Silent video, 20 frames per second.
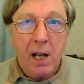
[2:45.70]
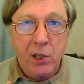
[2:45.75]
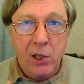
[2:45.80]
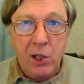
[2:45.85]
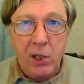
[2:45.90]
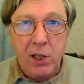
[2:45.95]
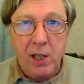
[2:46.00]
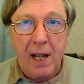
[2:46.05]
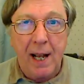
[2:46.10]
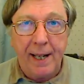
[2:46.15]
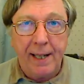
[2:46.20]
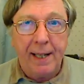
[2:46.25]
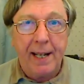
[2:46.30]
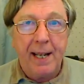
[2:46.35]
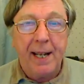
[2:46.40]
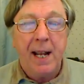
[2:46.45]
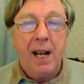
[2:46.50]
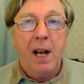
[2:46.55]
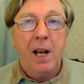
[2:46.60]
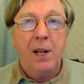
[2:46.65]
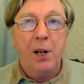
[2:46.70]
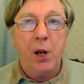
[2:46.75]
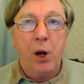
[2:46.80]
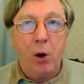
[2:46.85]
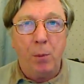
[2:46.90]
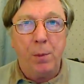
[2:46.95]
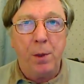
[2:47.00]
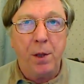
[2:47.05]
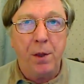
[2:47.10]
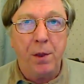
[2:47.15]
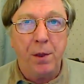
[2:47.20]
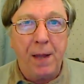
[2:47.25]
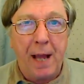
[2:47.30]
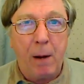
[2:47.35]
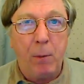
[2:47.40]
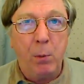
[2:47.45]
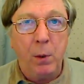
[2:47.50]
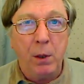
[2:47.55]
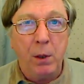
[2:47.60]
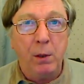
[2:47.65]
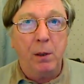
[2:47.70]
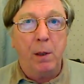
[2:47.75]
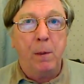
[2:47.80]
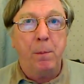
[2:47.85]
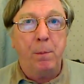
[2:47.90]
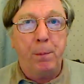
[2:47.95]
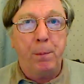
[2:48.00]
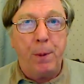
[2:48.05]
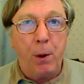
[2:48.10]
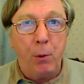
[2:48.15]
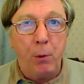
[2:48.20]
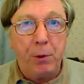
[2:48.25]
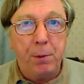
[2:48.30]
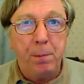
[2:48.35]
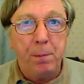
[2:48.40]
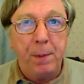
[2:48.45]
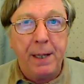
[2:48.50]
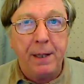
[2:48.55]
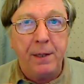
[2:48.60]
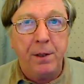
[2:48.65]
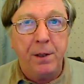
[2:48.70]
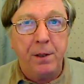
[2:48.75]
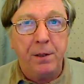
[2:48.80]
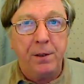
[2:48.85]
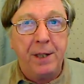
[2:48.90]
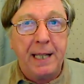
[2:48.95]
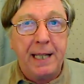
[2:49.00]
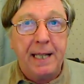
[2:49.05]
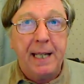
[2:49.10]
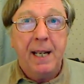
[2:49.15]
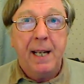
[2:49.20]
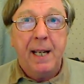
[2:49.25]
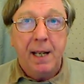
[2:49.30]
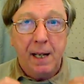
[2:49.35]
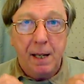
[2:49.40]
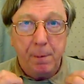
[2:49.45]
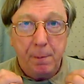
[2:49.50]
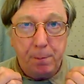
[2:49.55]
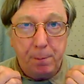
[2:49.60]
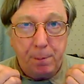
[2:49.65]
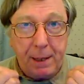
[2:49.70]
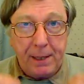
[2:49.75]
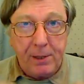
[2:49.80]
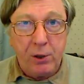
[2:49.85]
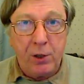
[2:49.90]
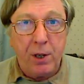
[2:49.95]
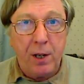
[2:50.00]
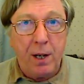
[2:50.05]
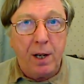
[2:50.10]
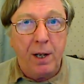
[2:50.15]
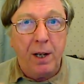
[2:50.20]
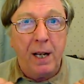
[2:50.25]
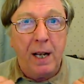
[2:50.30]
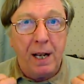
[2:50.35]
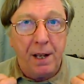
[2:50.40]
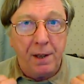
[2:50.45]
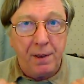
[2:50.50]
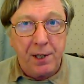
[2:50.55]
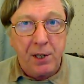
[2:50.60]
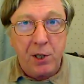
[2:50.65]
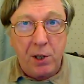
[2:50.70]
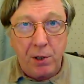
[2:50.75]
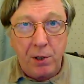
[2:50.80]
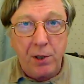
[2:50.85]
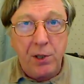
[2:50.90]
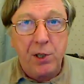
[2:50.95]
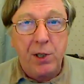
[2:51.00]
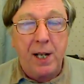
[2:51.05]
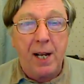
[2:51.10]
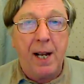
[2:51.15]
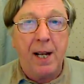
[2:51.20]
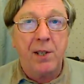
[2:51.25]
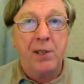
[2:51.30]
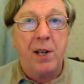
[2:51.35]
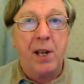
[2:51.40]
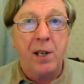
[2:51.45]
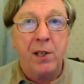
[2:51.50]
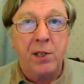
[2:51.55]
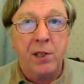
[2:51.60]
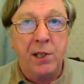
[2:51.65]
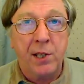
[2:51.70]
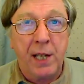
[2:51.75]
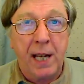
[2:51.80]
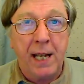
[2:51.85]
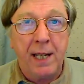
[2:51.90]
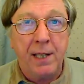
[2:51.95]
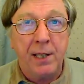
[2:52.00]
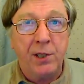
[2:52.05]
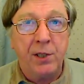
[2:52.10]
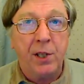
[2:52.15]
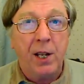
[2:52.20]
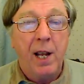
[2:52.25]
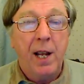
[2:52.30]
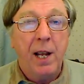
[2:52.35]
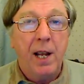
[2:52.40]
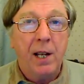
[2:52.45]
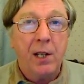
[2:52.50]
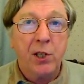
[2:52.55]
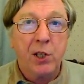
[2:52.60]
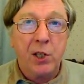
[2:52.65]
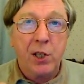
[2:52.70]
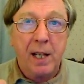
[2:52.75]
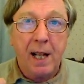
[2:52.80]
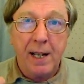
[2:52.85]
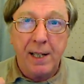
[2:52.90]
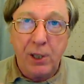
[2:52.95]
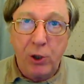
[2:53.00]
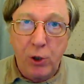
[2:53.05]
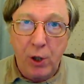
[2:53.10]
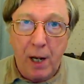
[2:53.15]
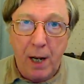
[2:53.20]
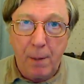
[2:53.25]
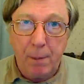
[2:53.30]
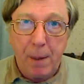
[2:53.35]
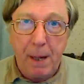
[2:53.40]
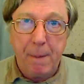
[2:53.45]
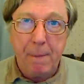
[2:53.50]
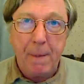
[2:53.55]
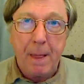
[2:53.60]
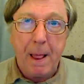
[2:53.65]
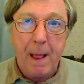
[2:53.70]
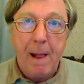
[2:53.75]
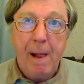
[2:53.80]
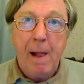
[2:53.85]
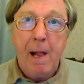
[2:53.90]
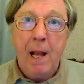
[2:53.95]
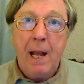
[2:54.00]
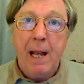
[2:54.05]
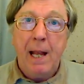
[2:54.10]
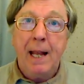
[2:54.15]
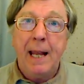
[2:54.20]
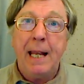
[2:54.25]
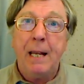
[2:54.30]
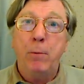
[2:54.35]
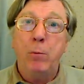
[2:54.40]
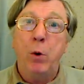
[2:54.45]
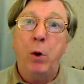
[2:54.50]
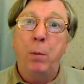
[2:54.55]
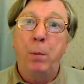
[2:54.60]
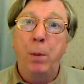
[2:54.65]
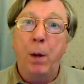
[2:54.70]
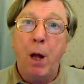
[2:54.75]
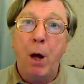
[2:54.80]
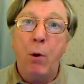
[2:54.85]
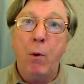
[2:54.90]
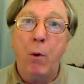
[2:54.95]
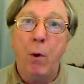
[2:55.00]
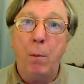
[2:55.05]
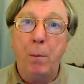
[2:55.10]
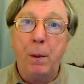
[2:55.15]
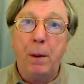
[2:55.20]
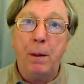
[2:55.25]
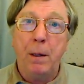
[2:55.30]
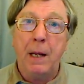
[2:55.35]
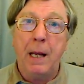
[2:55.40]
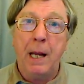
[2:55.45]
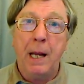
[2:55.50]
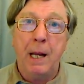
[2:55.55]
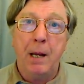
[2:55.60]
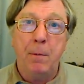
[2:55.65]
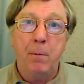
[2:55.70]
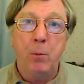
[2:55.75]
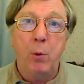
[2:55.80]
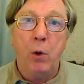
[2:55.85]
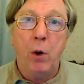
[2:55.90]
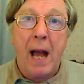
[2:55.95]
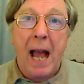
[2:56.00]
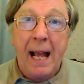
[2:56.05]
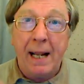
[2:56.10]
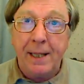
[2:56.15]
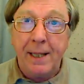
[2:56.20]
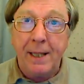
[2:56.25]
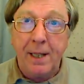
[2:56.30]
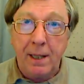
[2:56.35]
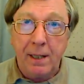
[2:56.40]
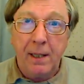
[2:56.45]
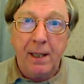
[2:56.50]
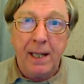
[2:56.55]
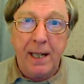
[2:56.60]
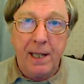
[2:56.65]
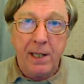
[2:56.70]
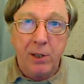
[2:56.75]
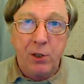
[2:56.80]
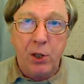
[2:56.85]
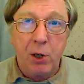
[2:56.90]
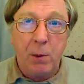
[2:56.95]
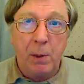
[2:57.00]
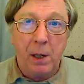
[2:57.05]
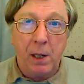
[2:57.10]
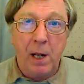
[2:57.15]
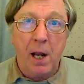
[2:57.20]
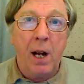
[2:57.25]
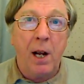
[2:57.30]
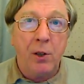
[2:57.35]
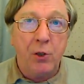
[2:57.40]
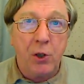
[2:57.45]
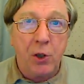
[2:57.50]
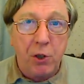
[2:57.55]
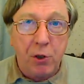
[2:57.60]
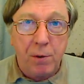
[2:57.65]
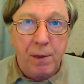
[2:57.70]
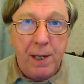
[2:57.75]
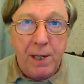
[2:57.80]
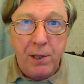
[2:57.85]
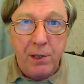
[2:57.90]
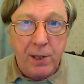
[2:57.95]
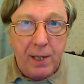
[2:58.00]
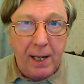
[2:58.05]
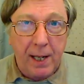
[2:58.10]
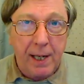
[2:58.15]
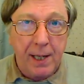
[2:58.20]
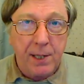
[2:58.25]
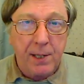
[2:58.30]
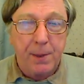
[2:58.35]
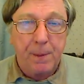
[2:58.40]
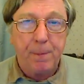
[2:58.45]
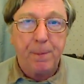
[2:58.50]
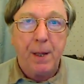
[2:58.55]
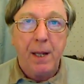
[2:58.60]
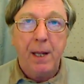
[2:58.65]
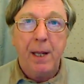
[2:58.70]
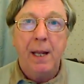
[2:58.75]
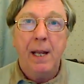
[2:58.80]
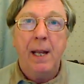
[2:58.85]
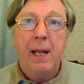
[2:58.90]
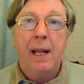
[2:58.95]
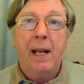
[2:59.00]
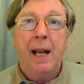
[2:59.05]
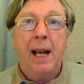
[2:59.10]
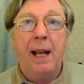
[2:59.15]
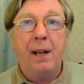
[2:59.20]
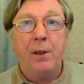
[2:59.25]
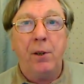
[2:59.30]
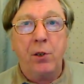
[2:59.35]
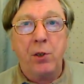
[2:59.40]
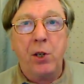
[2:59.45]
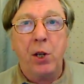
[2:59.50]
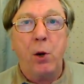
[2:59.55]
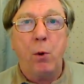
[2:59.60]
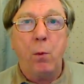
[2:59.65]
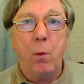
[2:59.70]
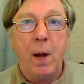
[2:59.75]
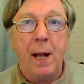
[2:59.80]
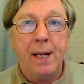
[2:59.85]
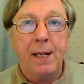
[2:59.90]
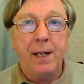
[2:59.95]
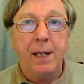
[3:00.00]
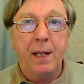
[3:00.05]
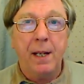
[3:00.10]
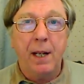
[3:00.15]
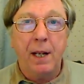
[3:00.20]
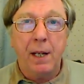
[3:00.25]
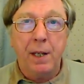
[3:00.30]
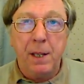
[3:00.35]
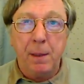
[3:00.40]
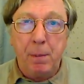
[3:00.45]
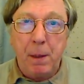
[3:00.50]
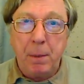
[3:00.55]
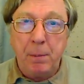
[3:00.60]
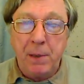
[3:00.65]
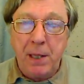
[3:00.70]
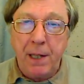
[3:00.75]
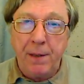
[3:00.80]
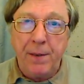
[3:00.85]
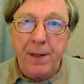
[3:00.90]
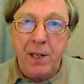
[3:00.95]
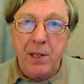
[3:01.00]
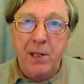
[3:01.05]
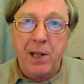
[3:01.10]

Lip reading: slightly, and hope that that will both mean that the picture at this current size stays slightly sharper. It will blow up more elegantly to a larger screen size. And also, when the Blip TV